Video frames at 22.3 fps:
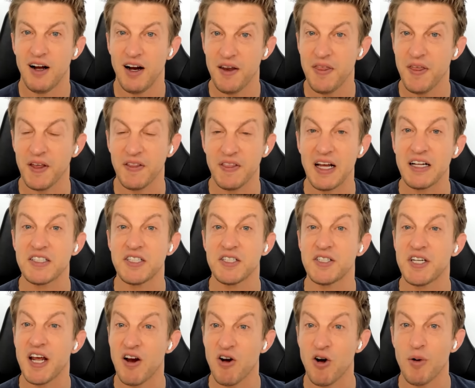I think
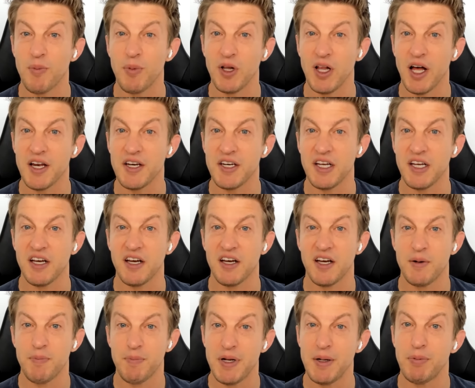that's a terrible
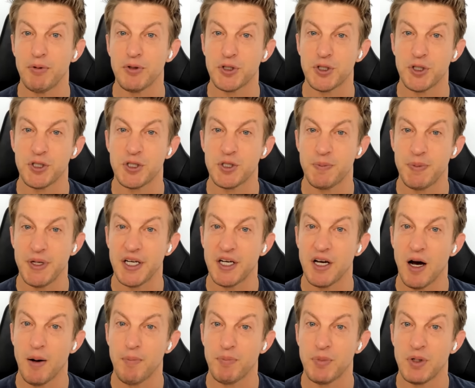idea and people should
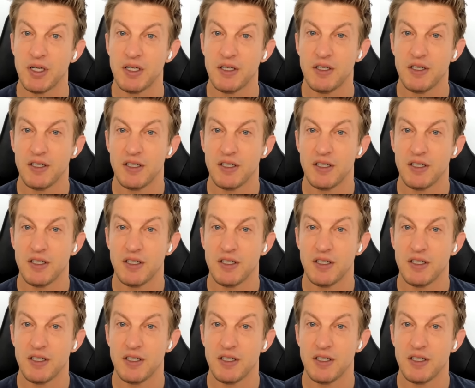speak up